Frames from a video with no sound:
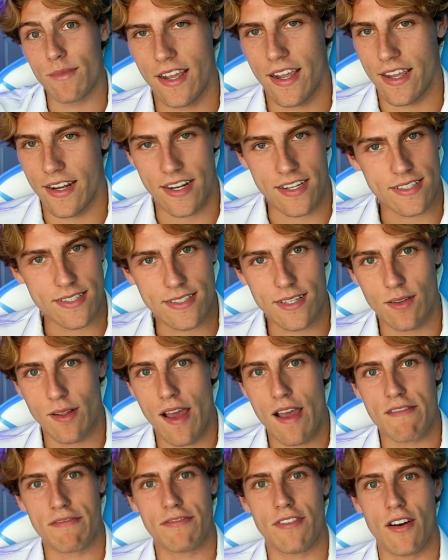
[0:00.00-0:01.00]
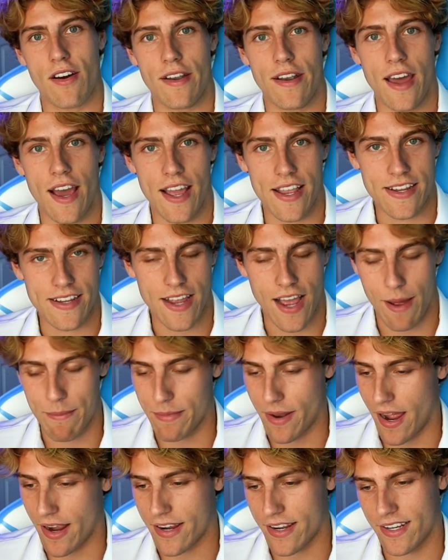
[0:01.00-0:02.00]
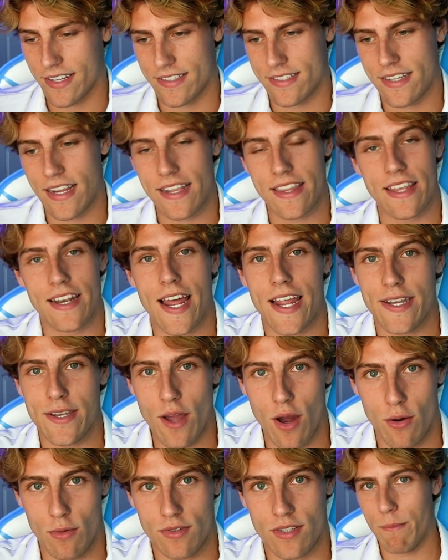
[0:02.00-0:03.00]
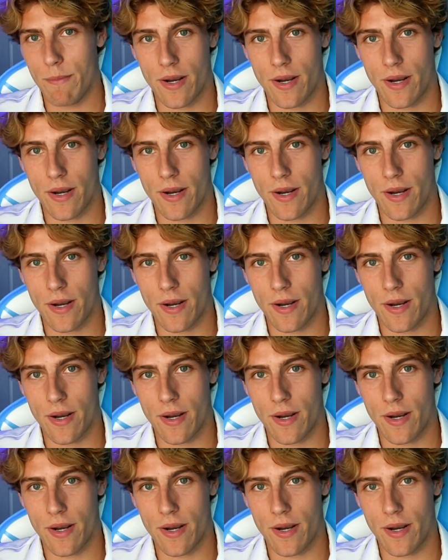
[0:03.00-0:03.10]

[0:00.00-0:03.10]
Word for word: And I still have fun. I, I'm not gonna say that I don't,